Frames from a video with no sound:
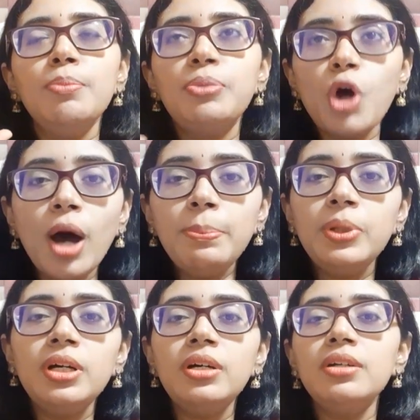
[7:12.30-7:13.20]

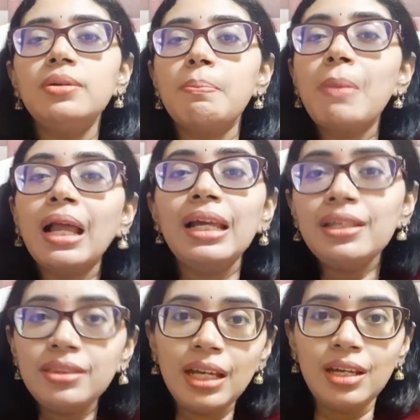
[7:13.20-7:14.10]
proper malai
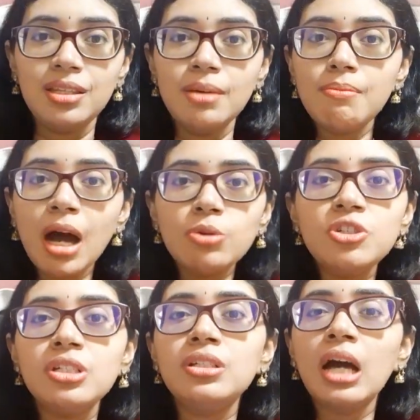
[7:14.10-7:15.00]
ten, the
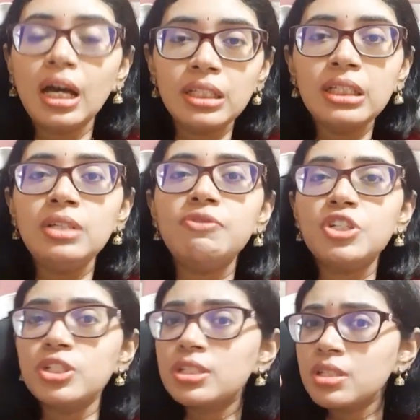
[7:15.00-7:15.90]
mountain honey,
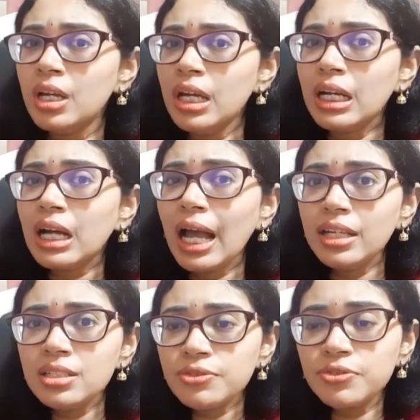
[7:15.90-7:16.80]
which is
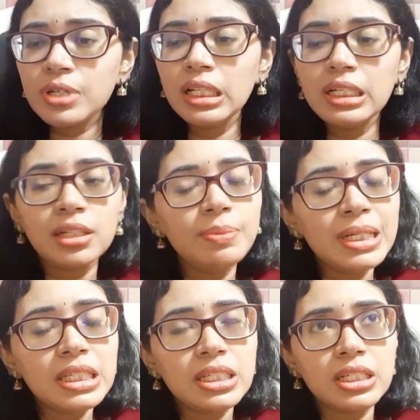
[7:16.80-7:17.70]
kind of a little
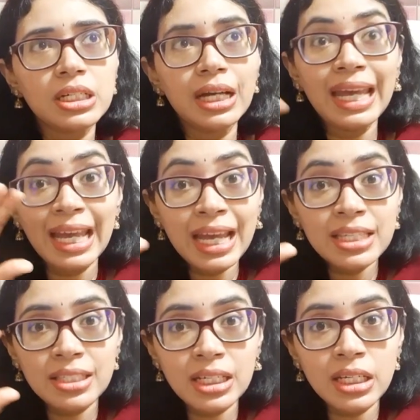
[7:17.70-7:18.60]
bit
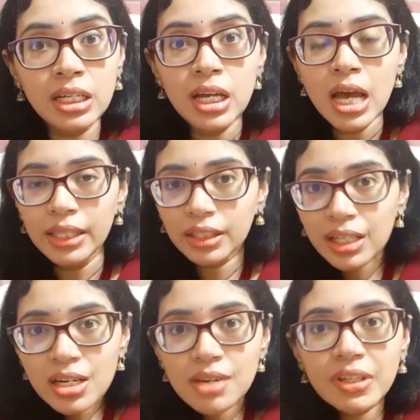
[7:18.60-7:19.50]
hazy. The
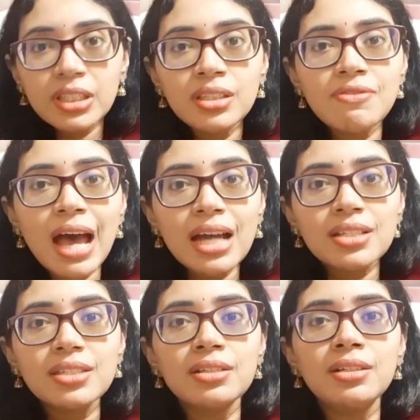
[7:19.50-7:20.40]
keela vanda the
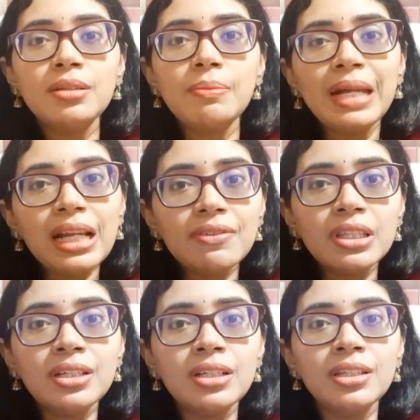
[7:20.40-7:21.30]
wax mele
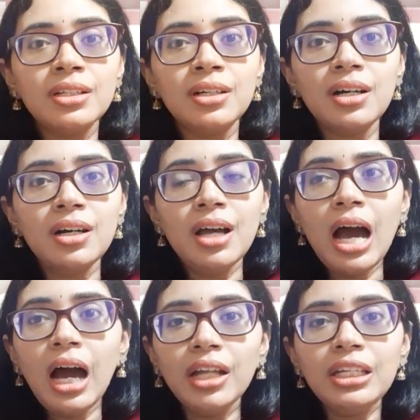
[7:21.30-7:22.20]
vanda and the
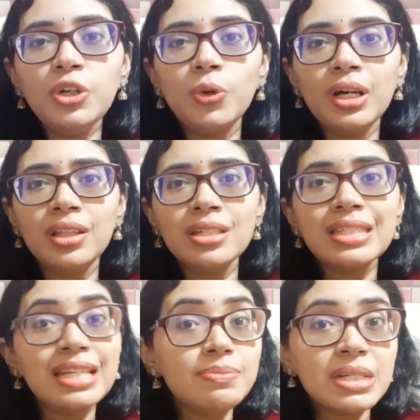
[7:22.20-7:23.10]
honey oda and
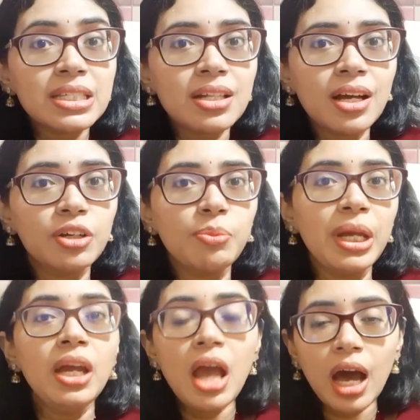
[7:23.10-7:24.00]
the sediments la
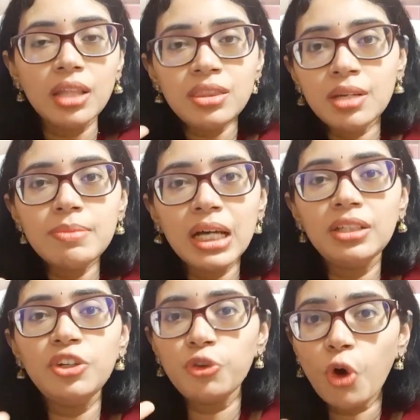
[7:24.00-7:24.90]
irukume andha
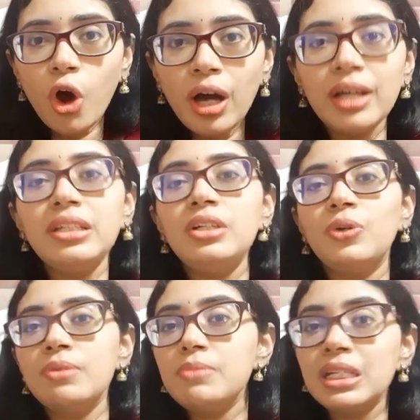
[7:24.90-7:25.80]
maadhiri raw honey
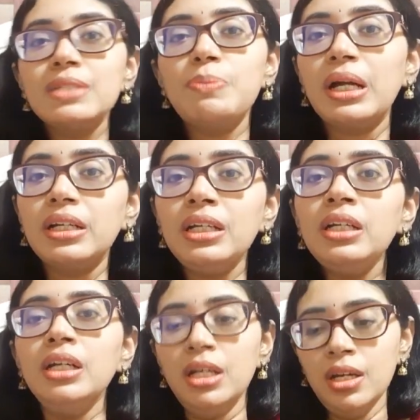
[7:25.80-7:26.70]
oda mix panni
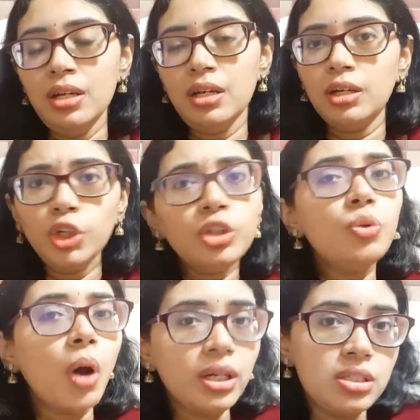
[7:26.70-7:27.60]
good
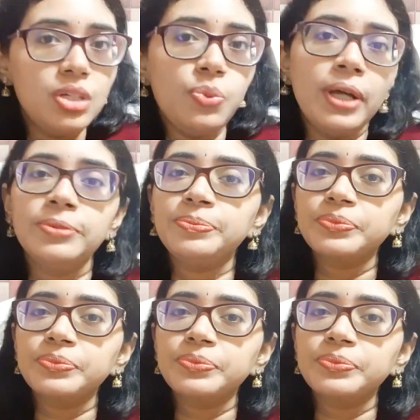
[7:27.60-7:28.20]
quality one.